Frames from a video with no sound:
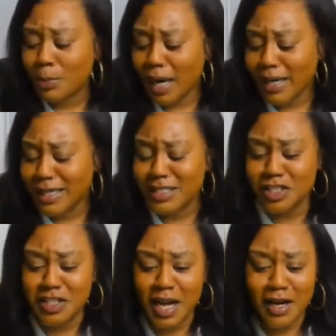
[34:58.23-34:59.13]
Right, it's
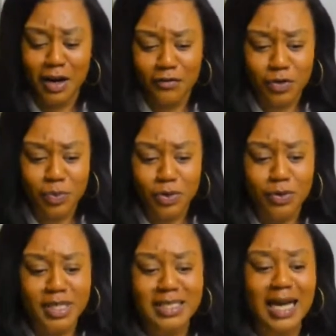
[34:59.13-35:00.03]
just not comfortable.
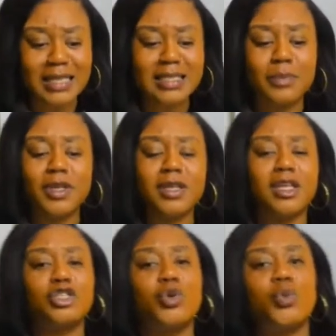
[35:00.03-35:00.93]
It's not something
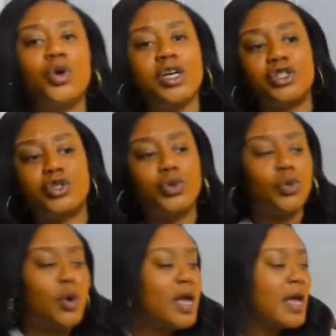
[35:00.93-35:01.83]
that you want
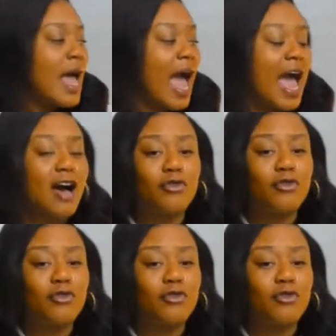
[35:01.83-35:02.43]
to have